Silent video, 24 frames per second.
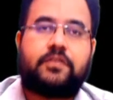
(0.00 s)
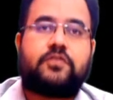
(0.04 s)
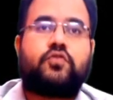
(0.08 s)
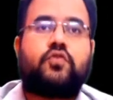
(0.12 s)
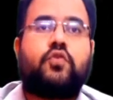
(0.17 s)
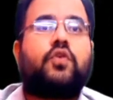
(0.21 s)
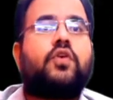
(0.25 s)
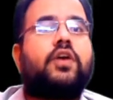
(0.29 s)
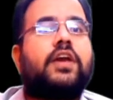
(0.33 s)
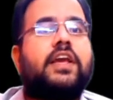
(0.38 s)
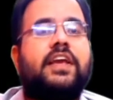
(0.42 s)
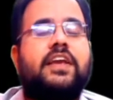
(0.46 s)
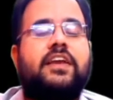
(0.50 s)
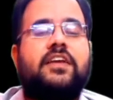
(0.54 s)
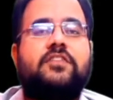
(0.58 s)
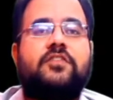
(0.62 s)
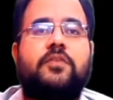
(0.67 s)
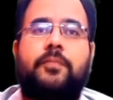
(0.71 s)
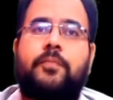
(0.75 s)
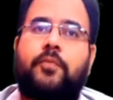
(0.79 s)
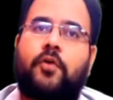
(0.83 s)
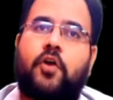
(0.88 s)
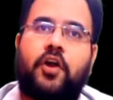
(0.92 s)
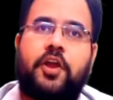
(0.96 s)
So he is
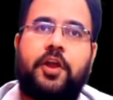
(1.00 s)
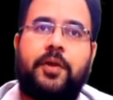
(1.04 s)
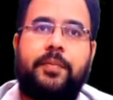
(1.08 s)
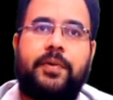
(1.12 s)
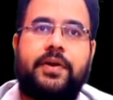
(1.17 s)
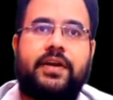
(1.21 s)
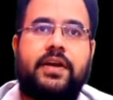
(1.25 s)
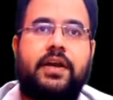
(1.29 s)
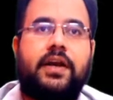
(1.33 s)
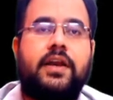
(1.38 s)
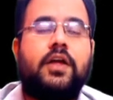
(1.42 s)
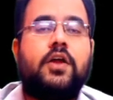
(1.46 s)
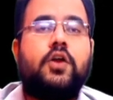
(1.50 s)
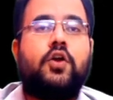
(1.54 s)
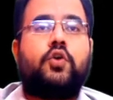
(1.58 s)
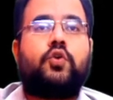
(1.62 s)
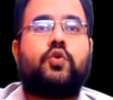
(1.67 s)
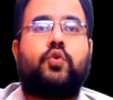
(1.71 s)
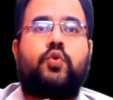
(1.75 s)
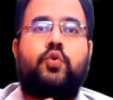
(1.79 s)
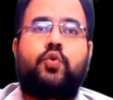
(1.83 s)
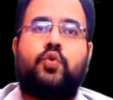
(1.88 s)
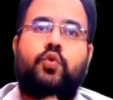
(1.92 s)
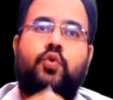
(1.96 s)
prohibited
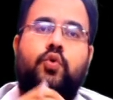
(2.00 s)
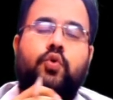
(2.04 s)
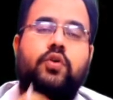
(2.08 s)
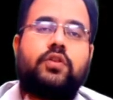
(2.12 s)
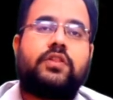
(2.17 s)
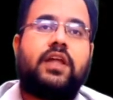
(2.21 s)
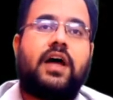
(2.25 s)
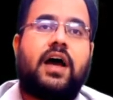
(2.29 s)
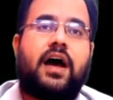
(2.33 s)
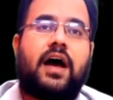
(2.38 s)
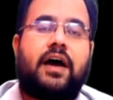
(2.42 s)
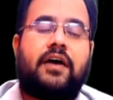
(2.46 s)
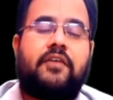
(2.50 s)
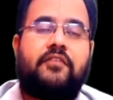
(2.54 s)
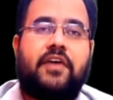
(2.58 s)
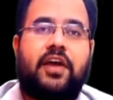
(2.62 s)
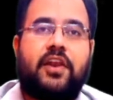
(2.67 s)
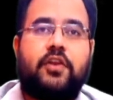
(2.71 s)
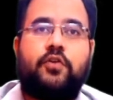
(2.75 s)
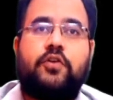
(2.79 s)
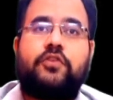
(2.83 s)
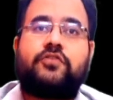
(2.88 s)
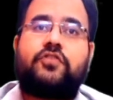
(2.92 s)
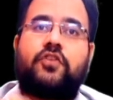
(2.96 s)
to do the
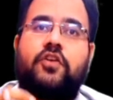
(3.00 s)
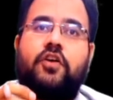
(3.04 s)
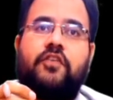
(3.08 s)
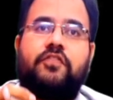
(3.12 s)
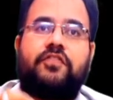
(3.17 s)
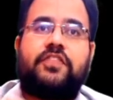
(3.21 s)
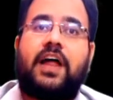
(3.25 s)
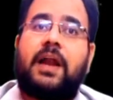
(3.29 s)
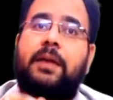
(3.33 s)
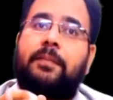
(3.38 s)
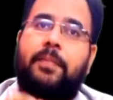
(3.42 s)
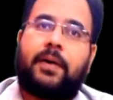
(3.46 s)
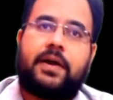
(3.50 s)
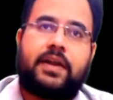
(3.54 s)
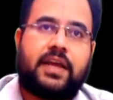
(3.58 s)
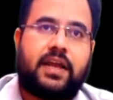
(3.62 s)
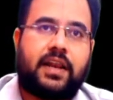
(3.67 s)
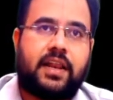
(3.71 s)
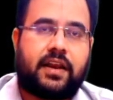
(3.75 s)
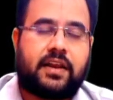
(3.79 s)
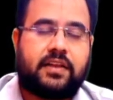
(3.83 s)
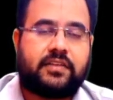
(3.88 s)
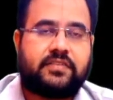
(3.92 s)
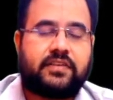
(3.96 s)
valuation of that
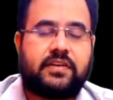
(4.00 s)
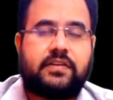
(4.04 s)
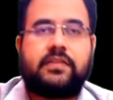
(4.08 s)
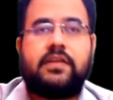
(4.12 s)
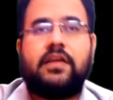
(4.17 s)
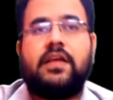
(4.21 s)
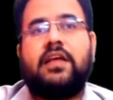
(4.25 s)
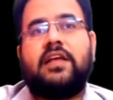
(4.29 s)
particular asset.